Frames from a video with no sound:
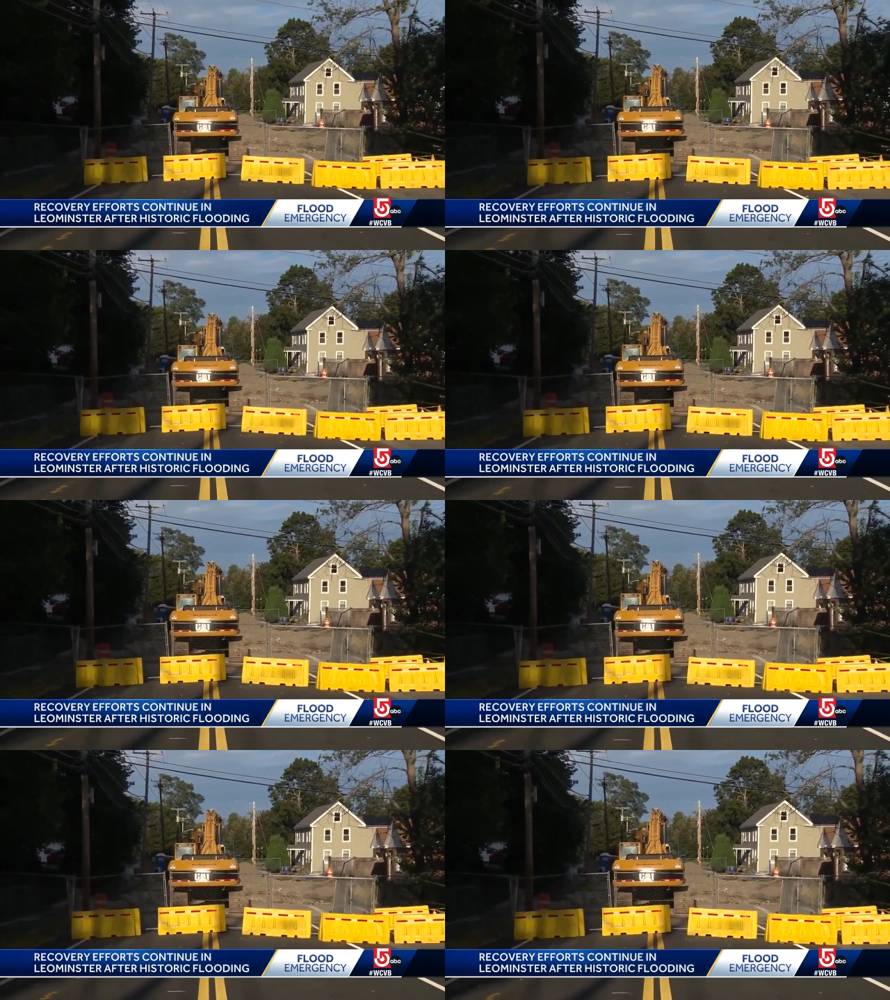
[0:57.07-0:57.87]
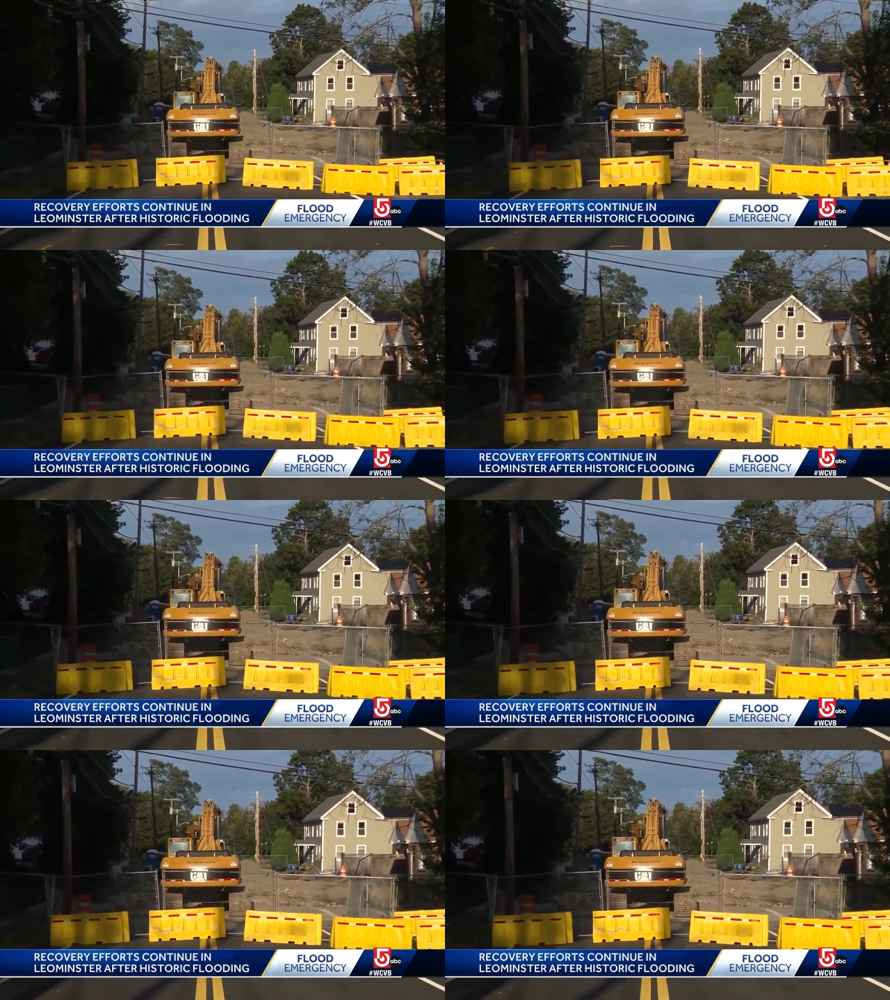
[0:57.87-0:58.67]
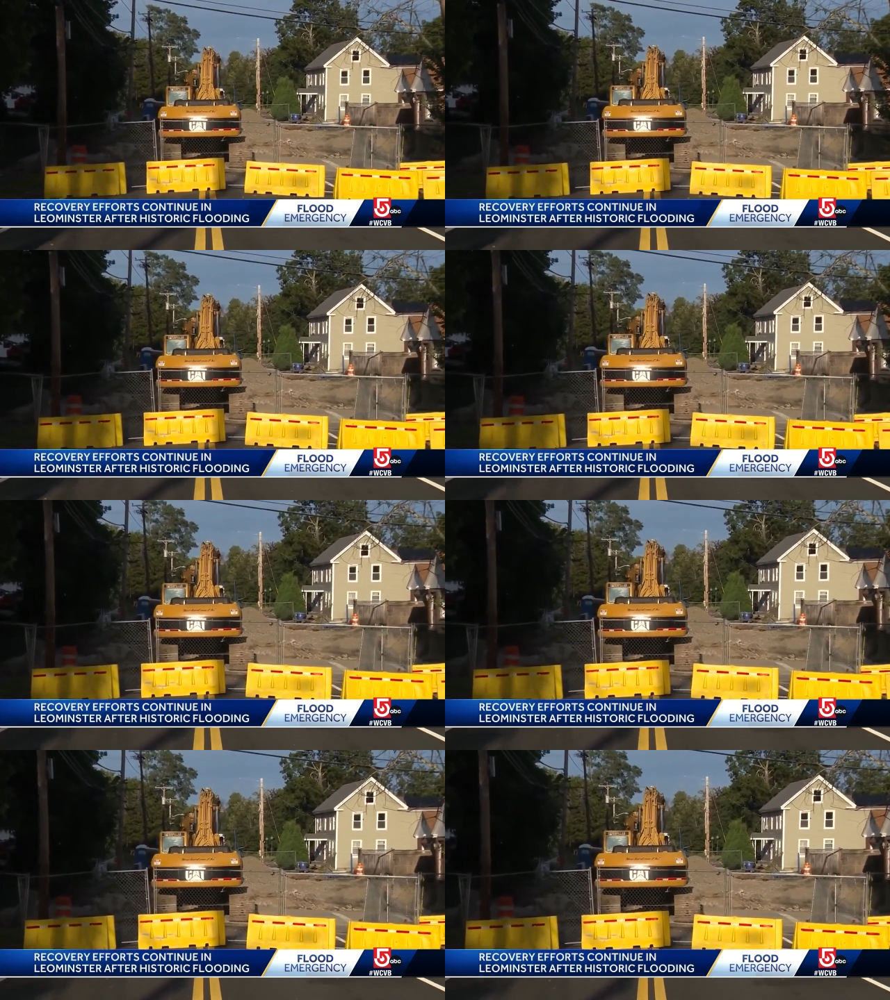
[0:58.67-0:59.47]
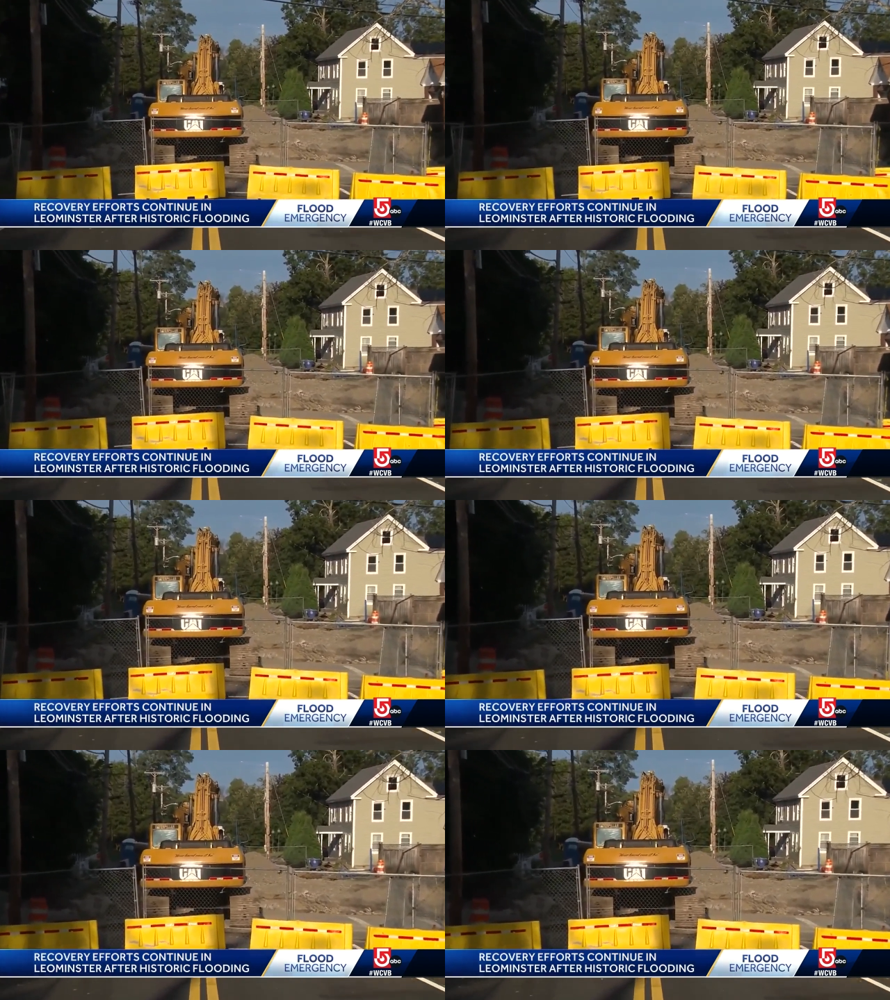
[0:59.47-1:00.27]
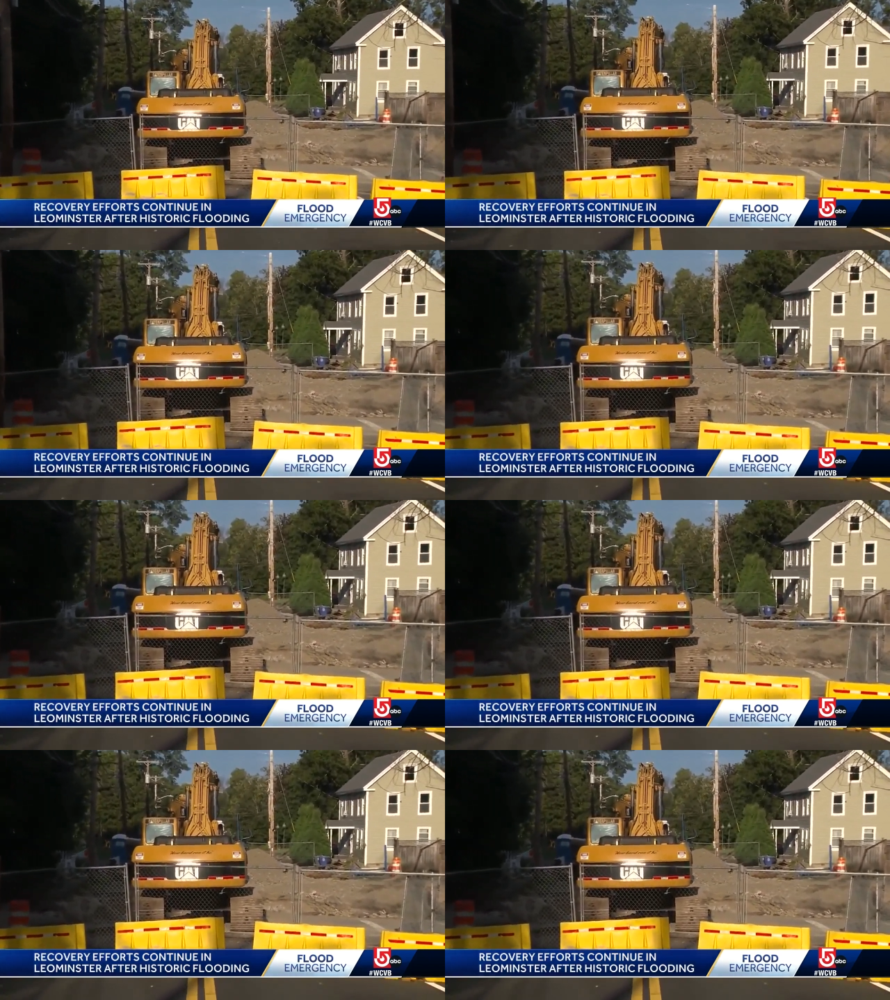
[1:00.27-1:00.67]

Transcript: No face is visible, so there are no lips to read.